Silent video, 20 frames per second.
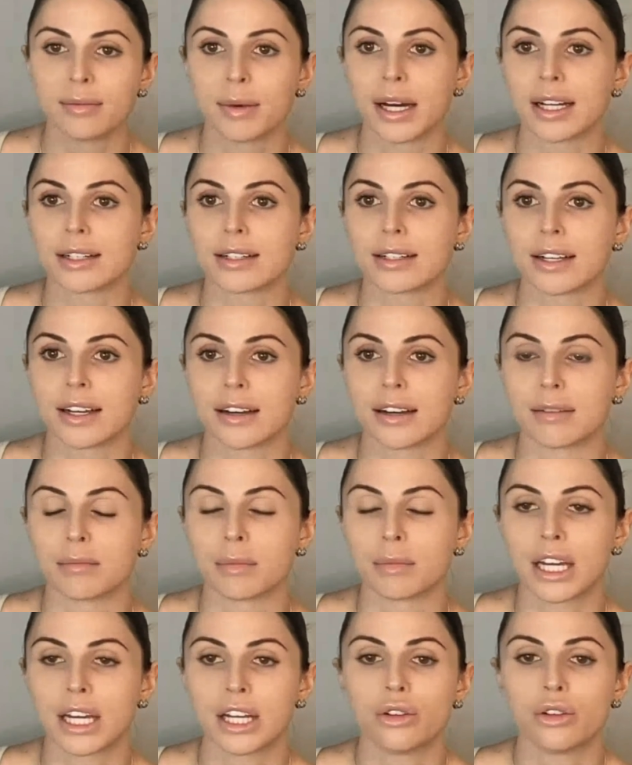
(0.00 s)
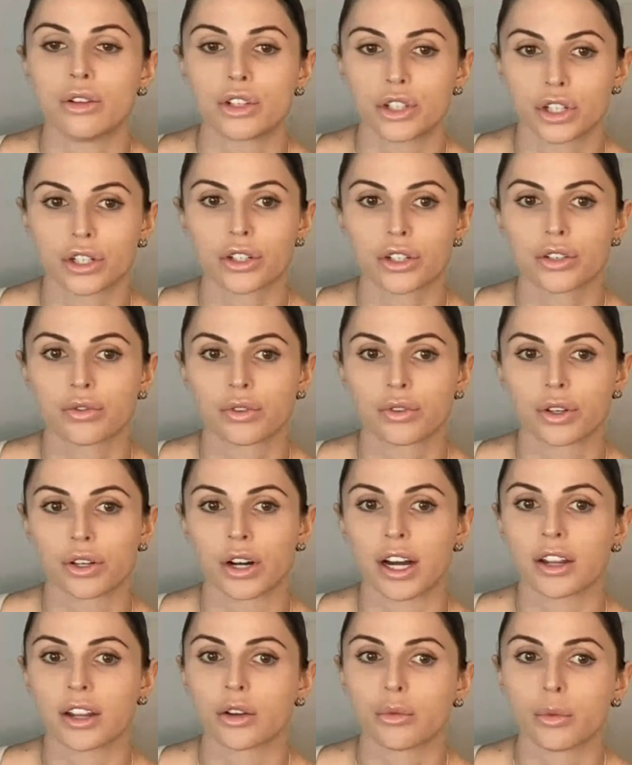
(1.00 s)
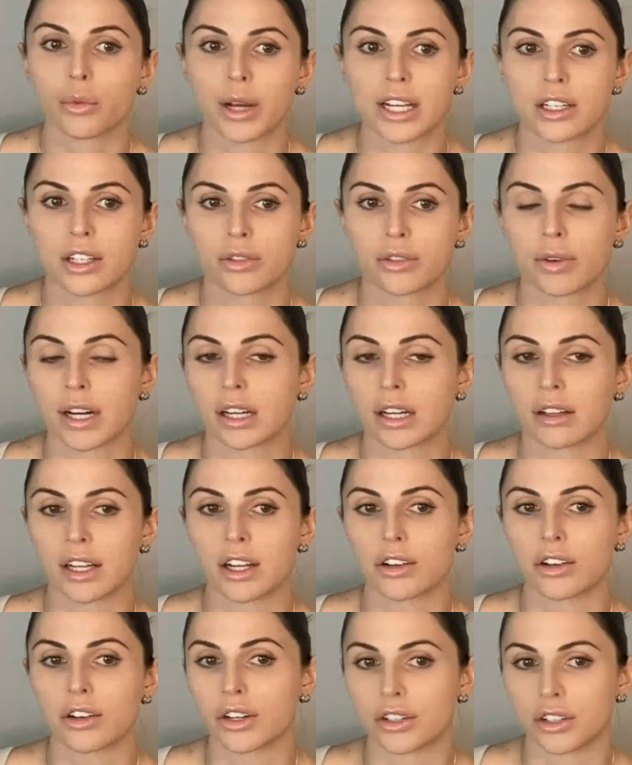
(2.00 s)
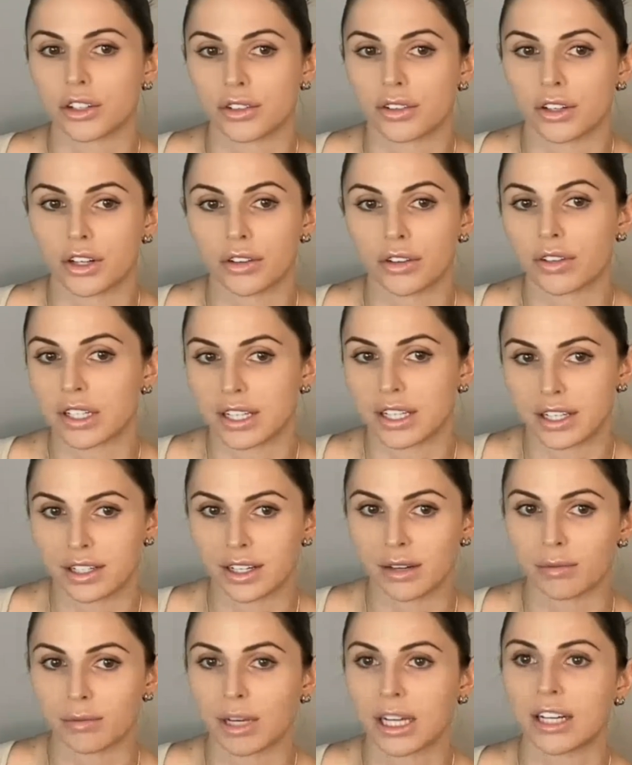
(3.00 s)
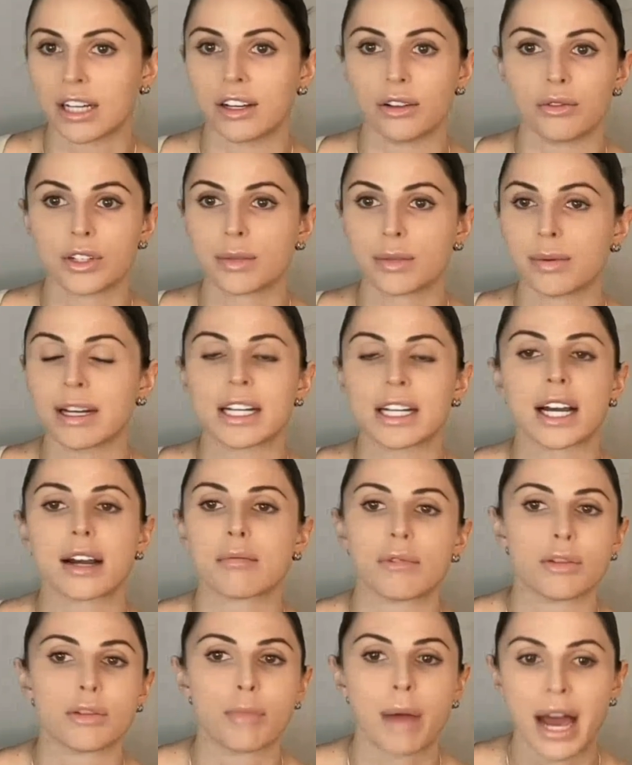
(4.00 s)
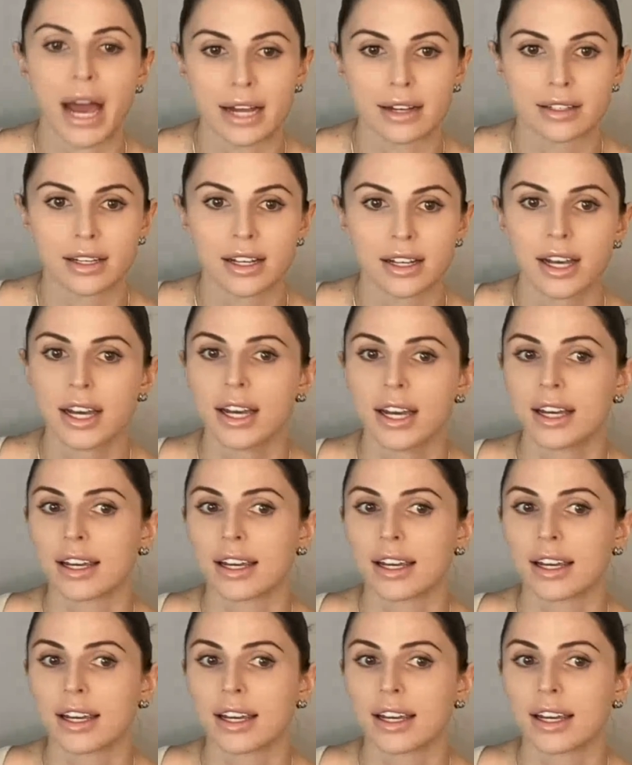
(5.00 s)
But can you search for other ways to regulate your nervous system? Can you spend time with pets?